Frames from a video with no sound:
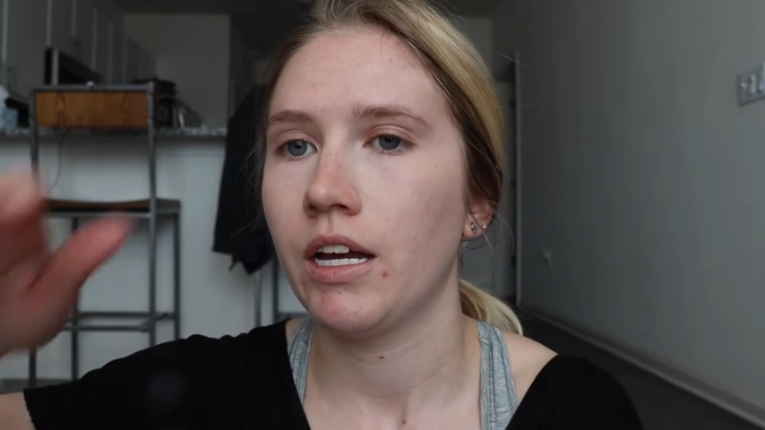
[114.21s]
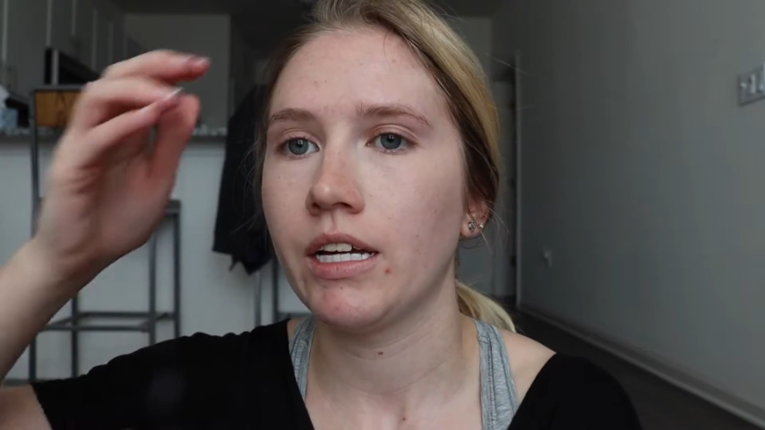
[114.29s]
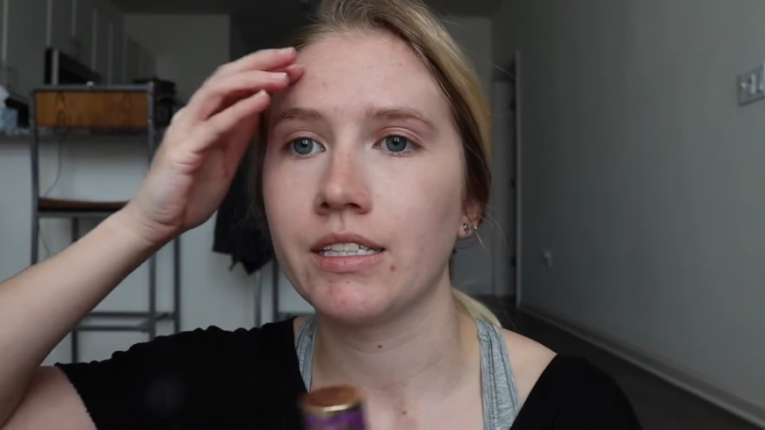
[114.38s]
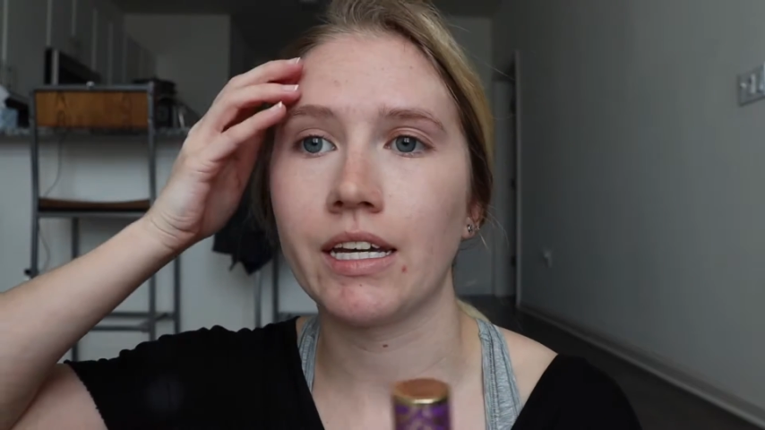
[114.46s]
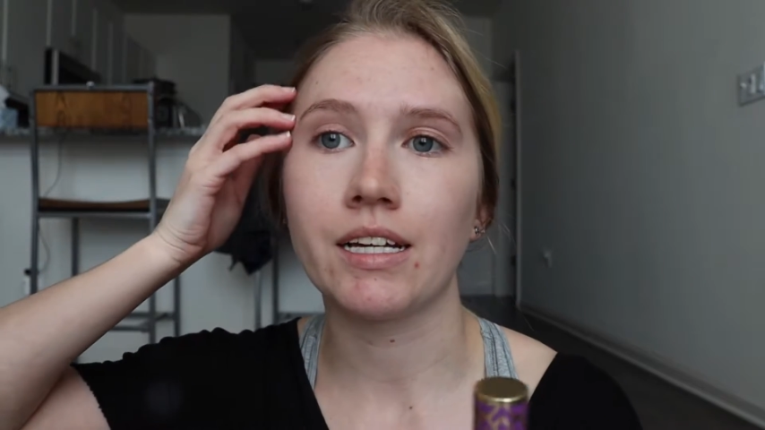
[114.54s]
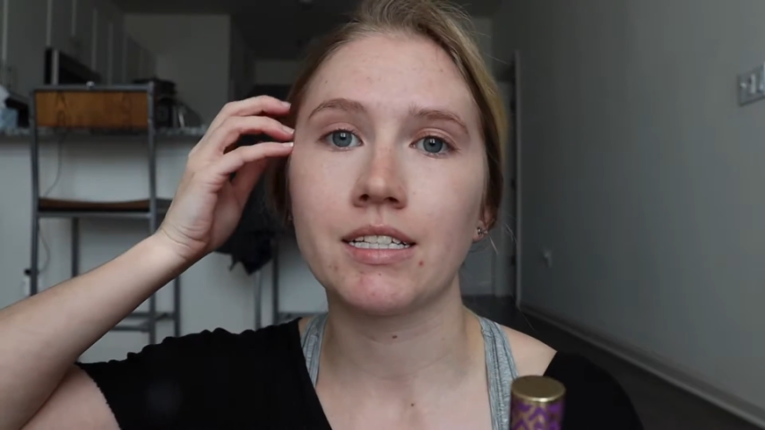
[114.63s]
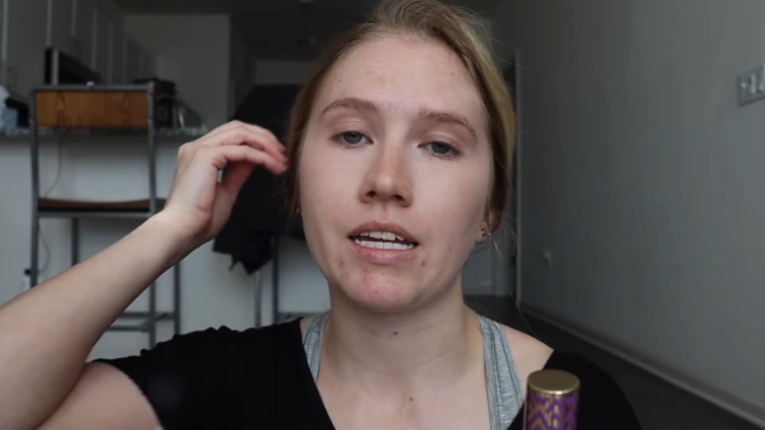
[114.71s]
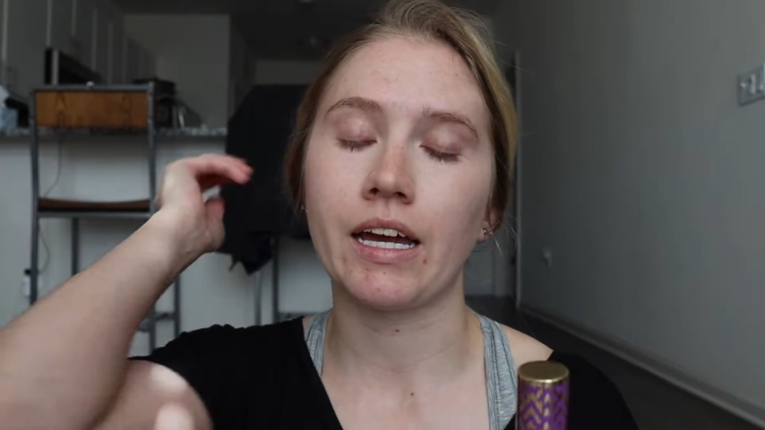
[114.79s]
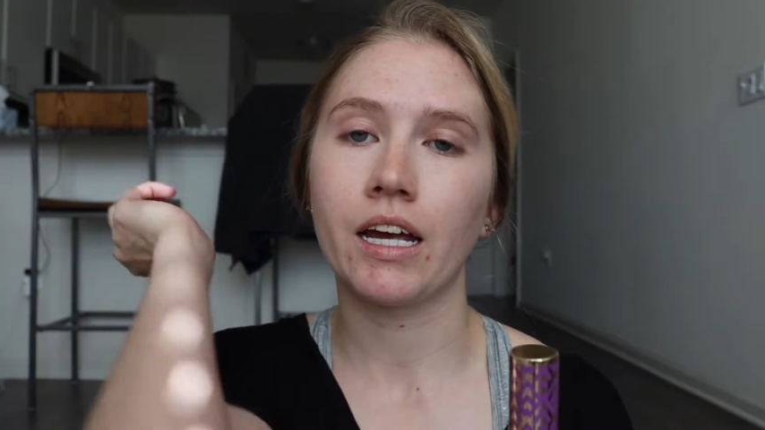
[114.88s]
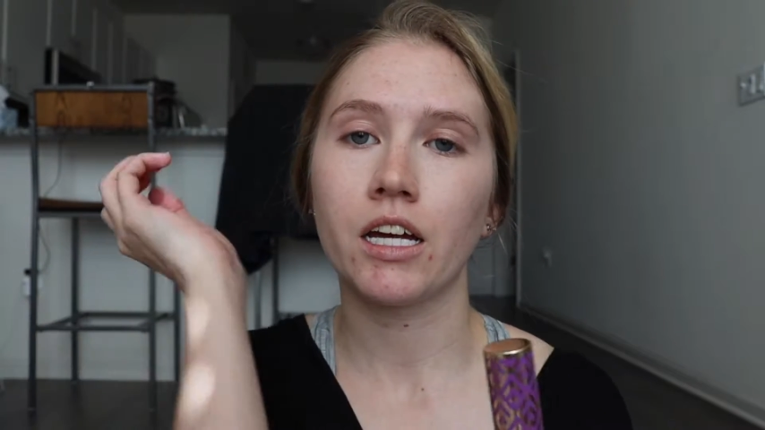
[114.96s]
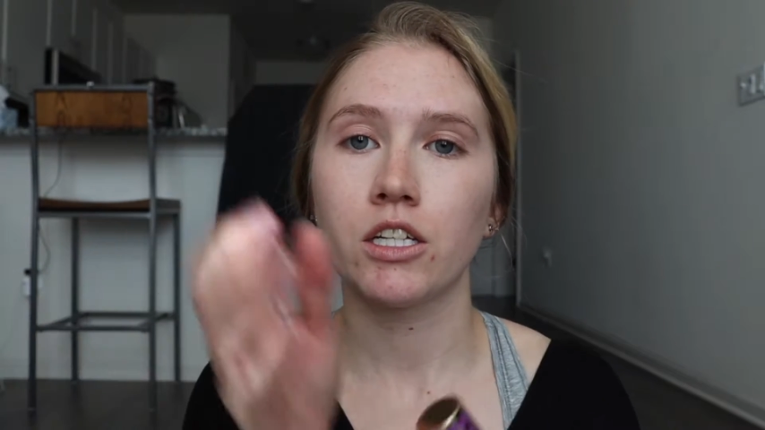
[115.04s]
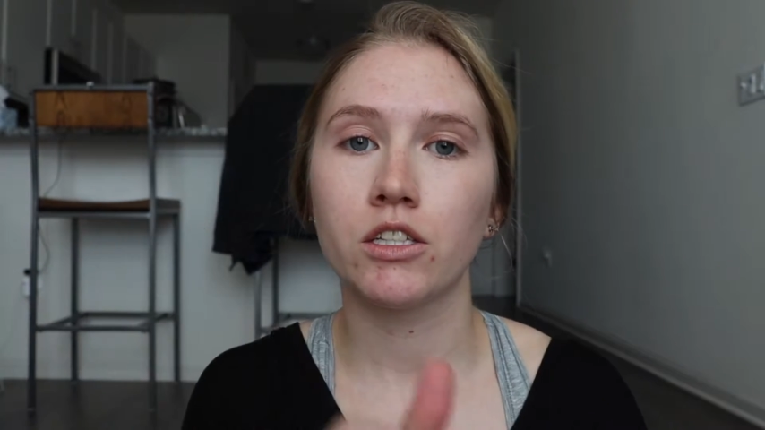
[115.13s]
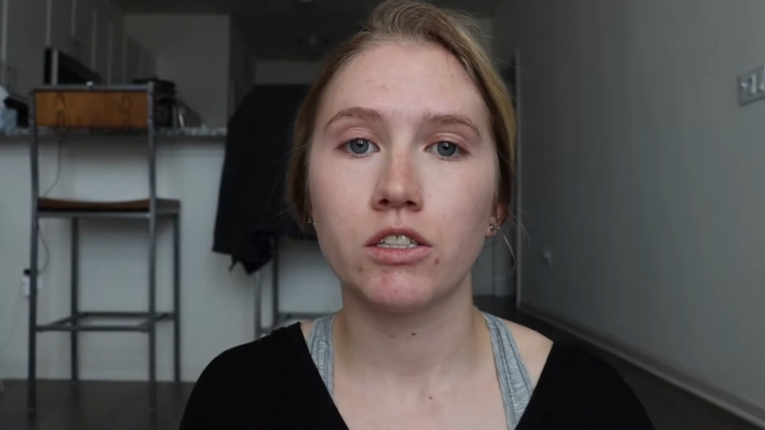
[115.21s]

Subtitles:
It takes like